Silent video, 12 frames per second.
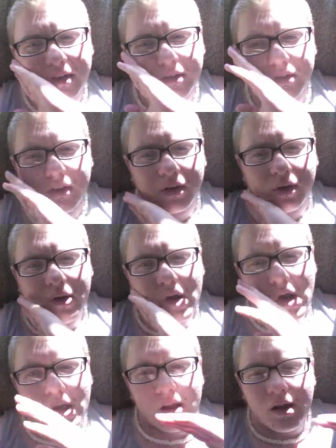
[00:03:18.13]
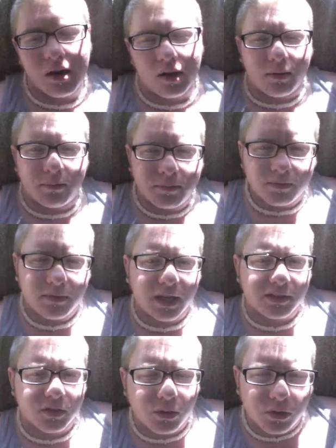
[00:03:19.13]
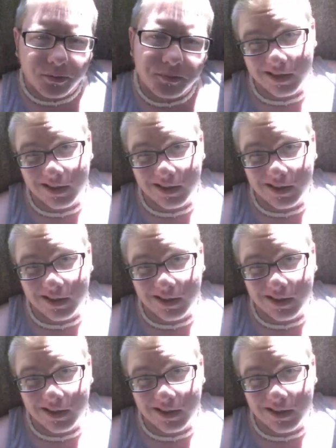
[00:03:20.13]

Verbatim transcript: so um, that's cool.